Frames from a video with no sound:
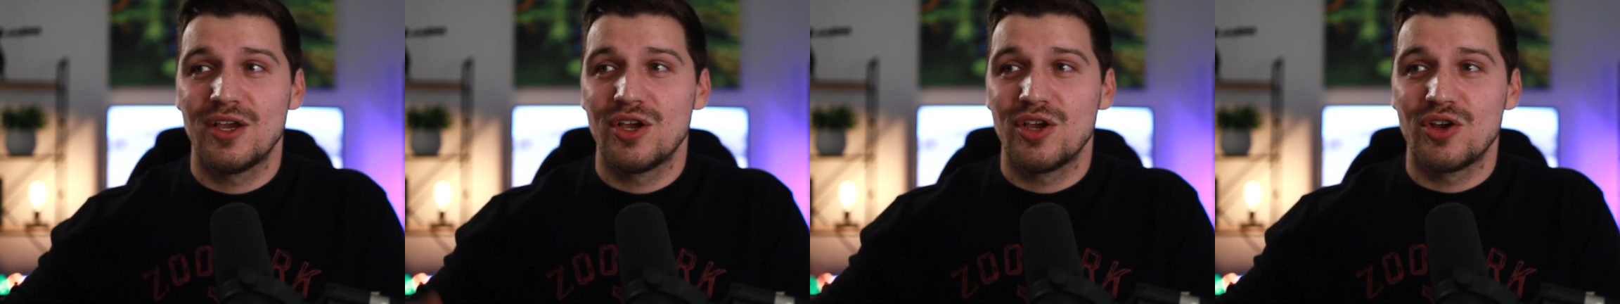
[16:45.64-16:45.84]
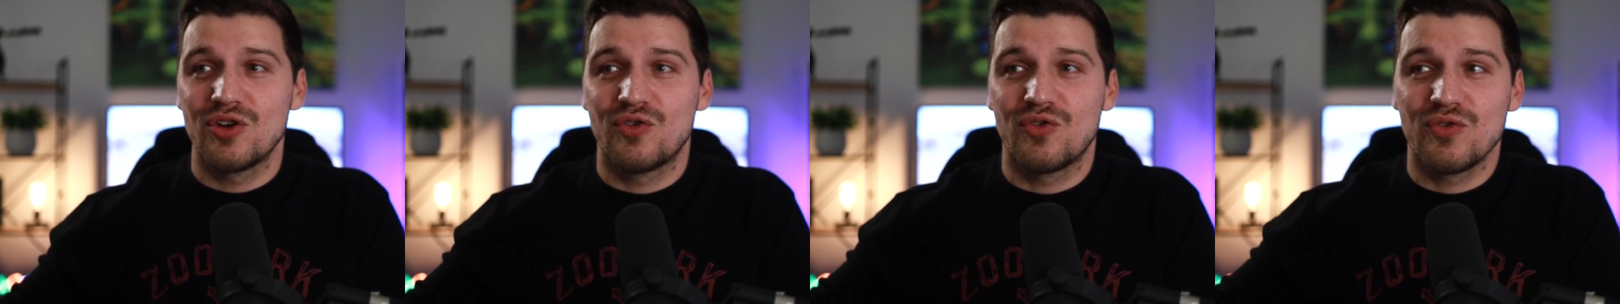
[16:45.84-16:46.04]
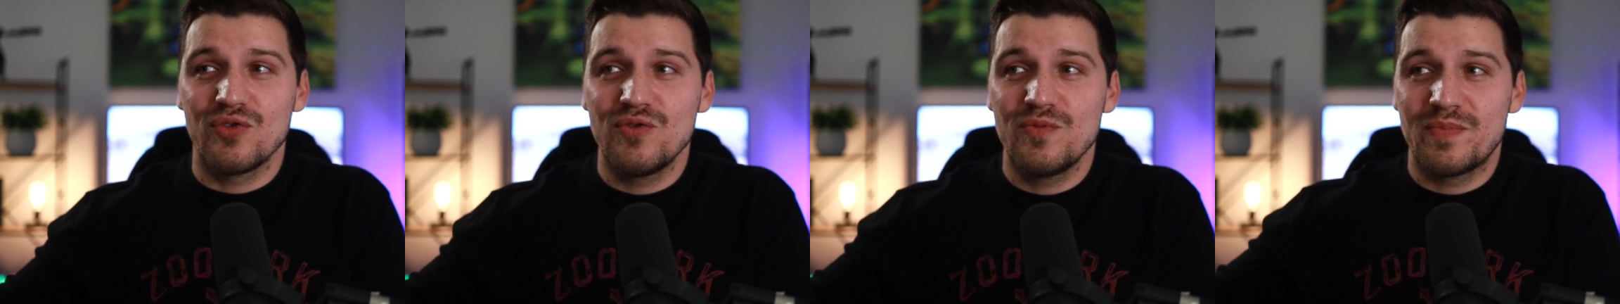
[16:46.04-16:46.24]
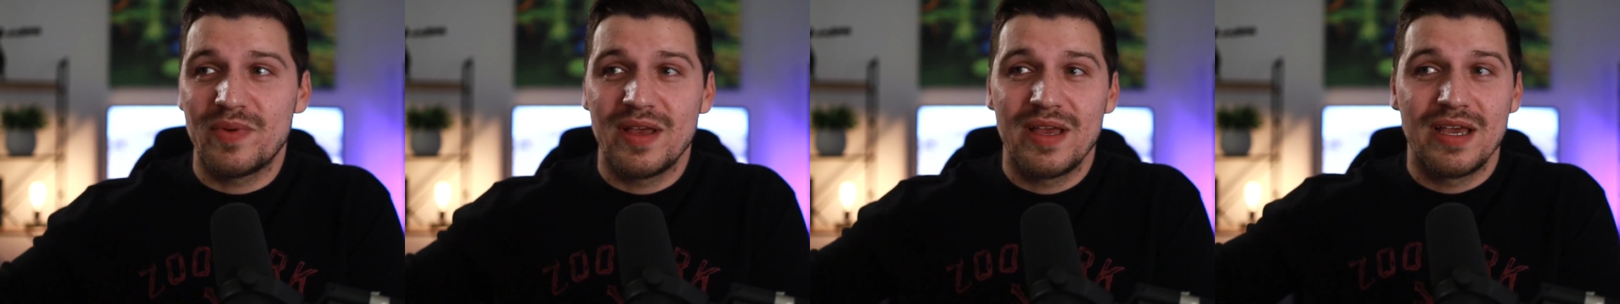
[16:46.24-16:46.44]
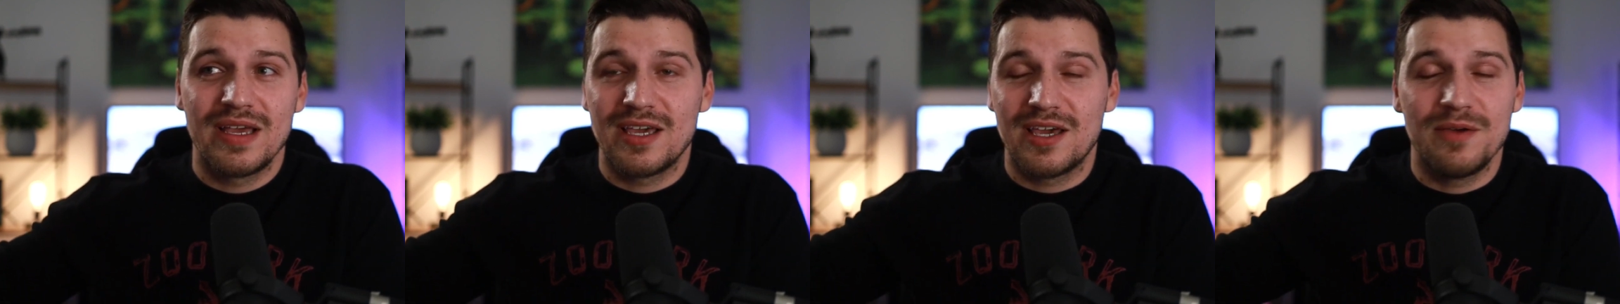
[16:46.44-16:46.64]
group
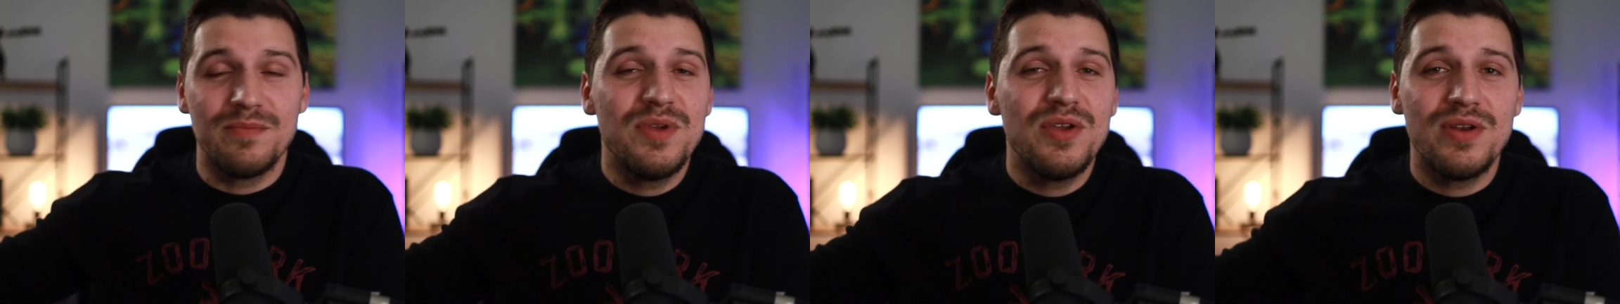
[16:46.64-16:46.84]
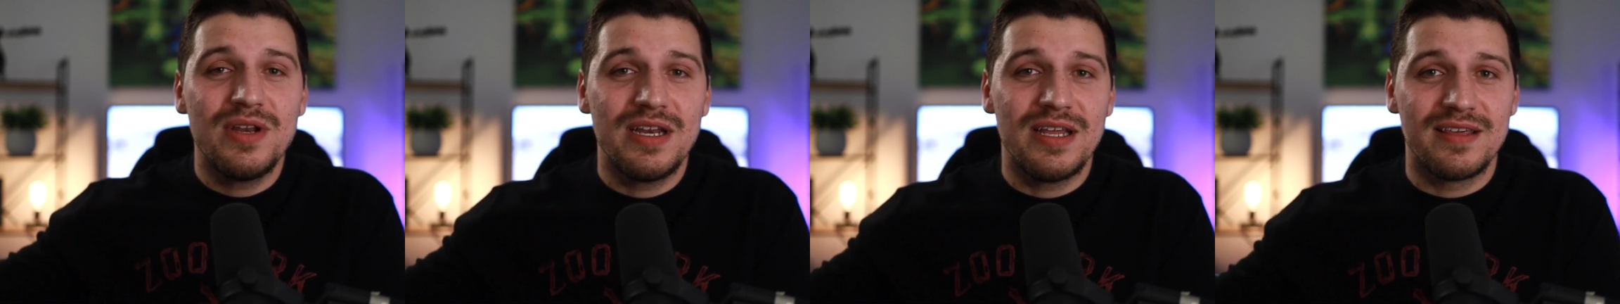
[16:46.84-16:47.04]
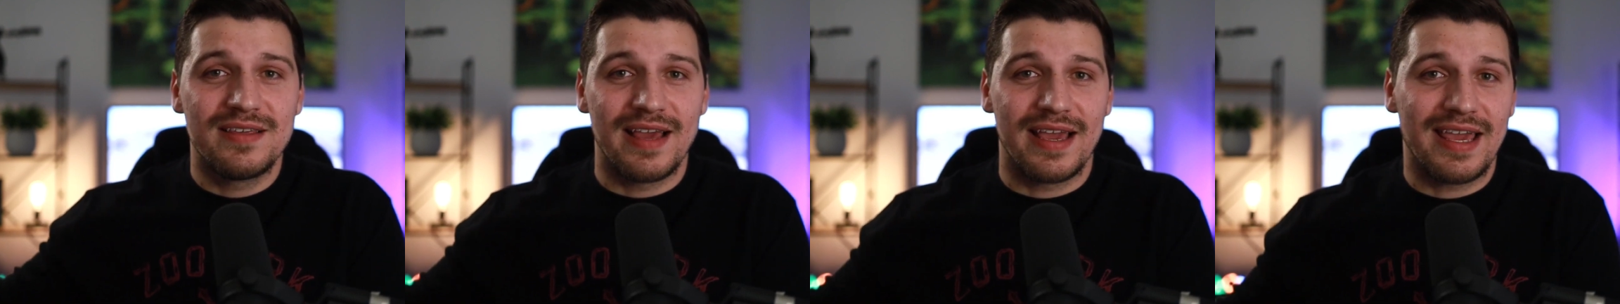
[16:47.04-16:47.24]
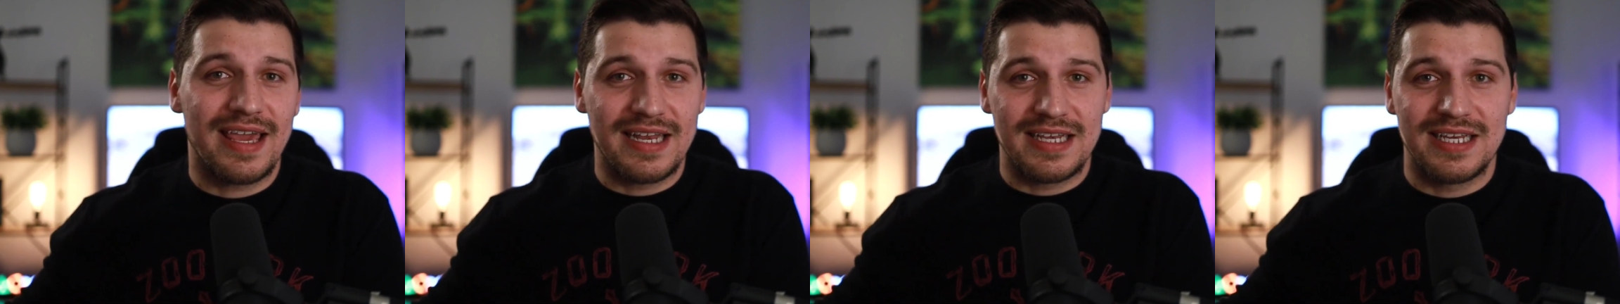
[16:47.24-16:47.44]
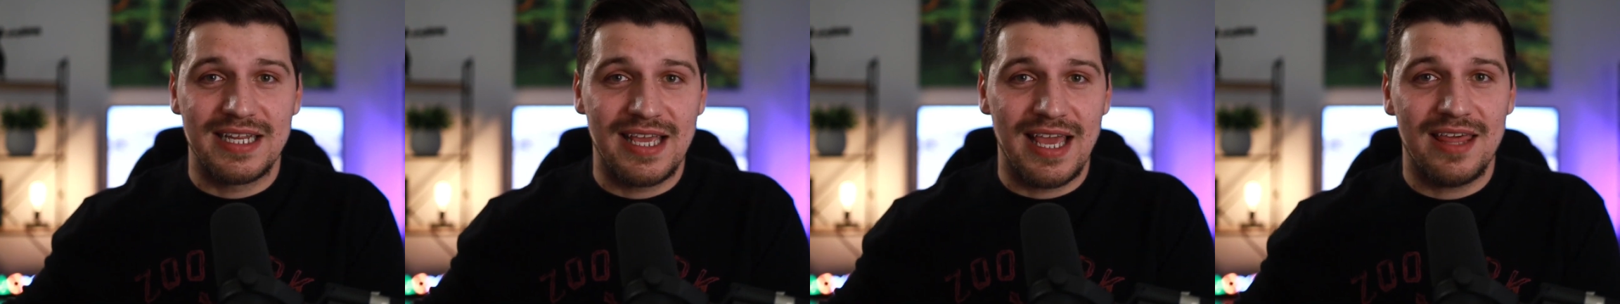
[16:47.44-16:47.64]
communities that
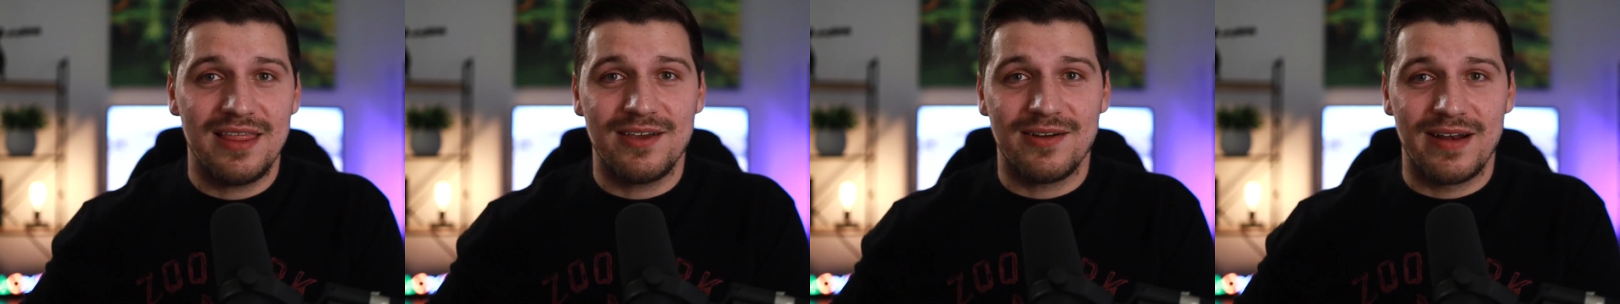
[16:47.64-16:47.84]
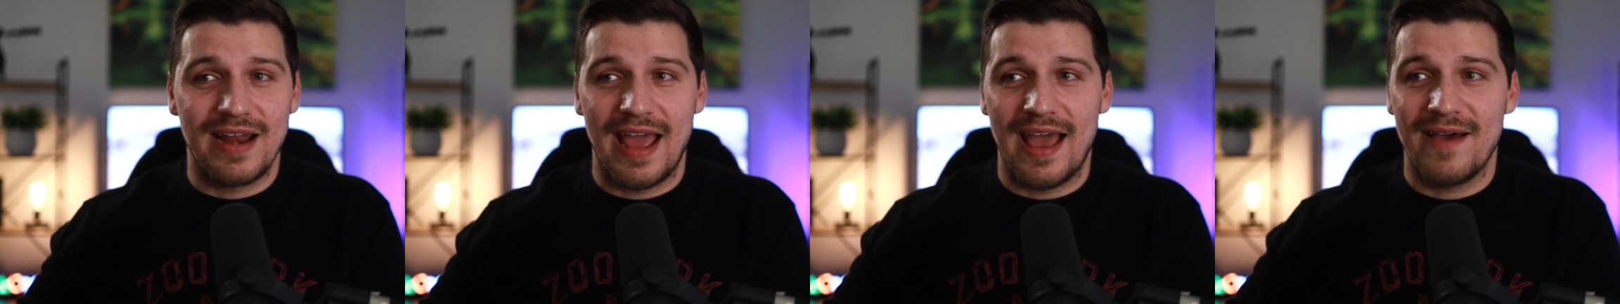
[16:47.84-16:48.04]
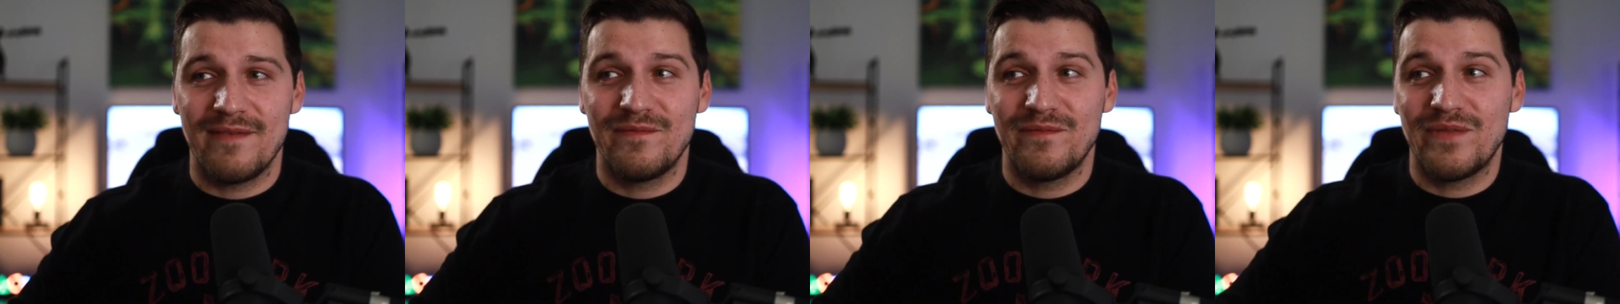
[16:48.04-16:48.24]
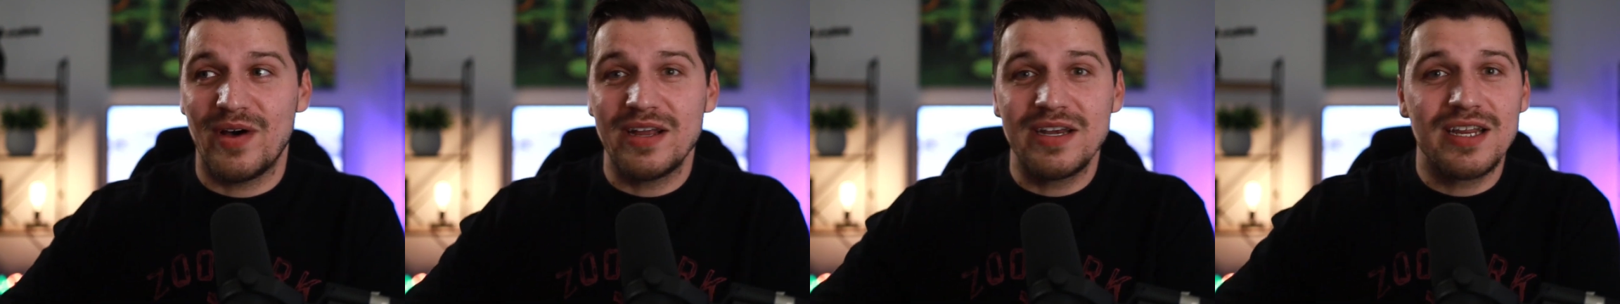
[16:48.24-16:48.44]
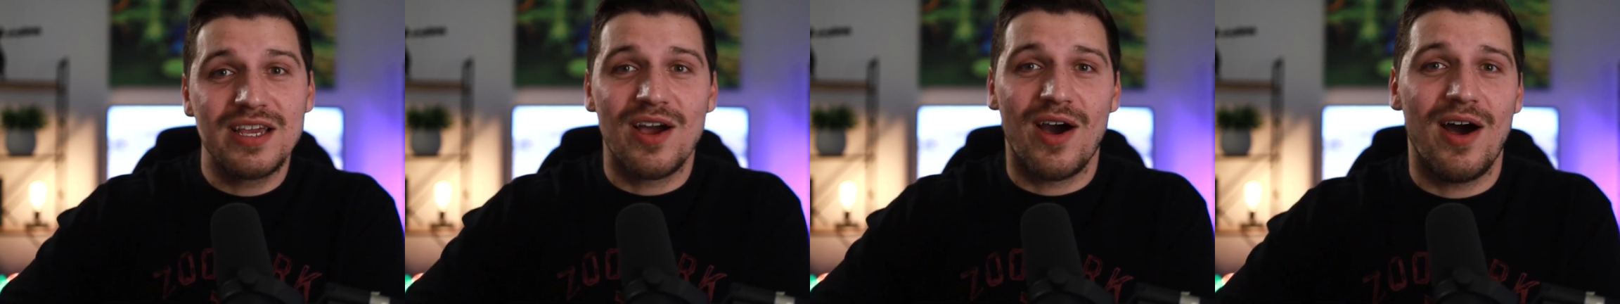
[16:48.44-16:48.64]
get together and have
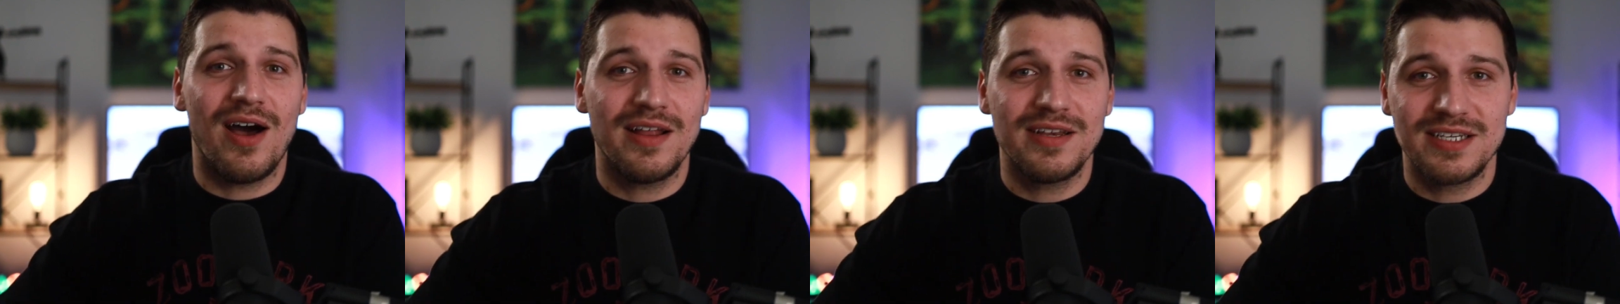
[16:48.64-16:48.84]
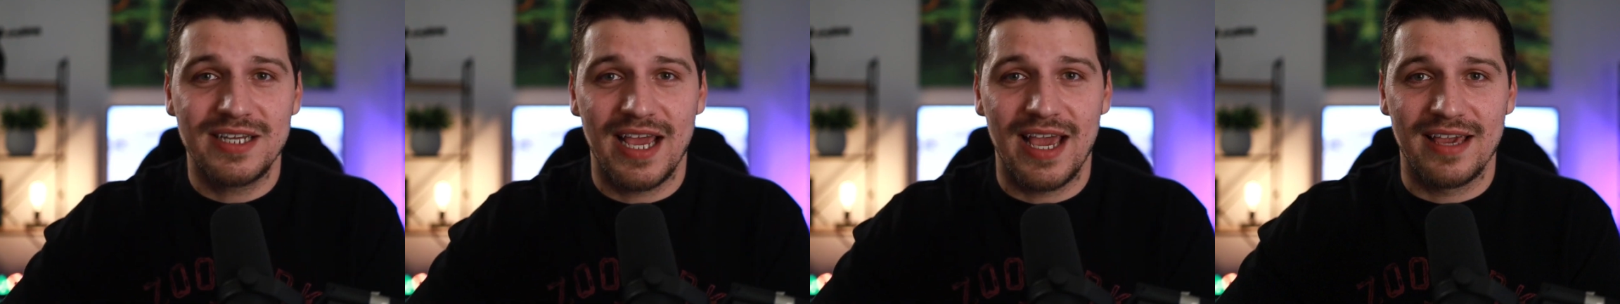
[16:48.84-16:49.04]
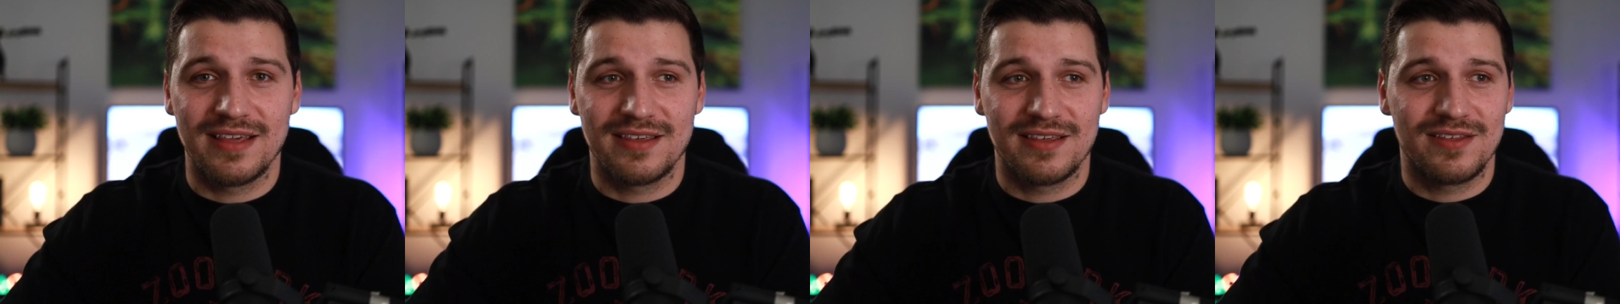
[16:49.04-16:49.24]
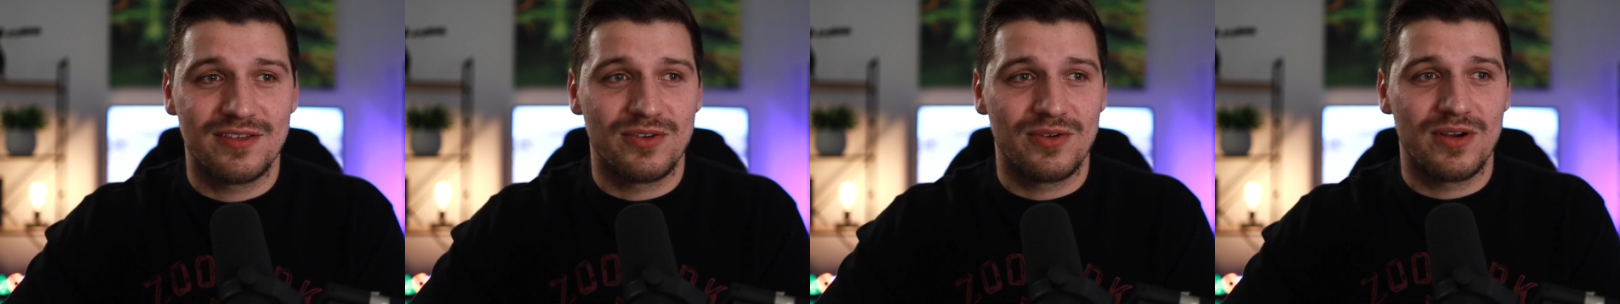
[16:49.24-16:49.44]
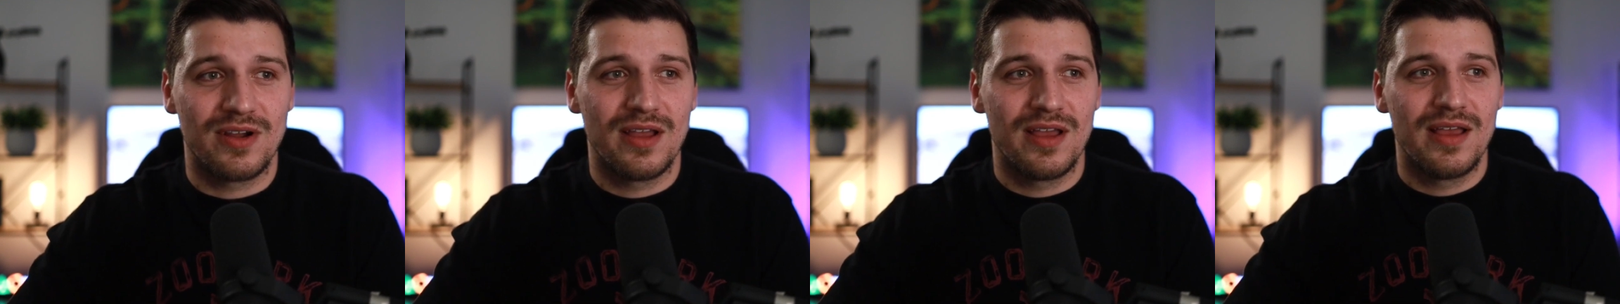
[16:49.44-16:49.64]
fun contests
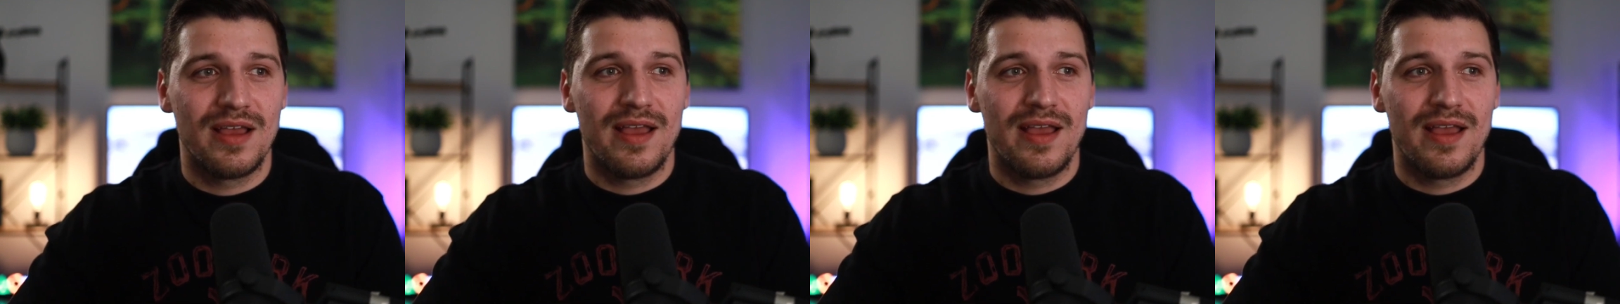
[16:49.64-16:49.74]
or